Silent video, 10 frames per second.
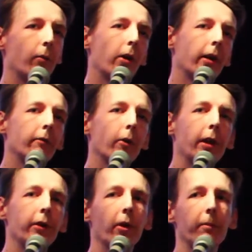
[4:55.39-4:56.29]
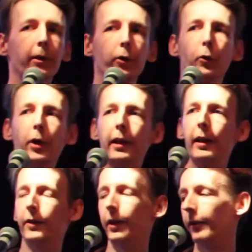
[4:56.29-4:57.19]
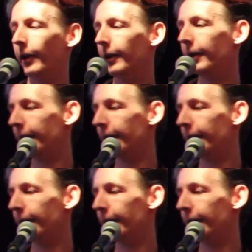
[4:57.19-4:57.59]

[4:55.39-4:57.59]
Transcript: walking, running, jumping, shooting, etc.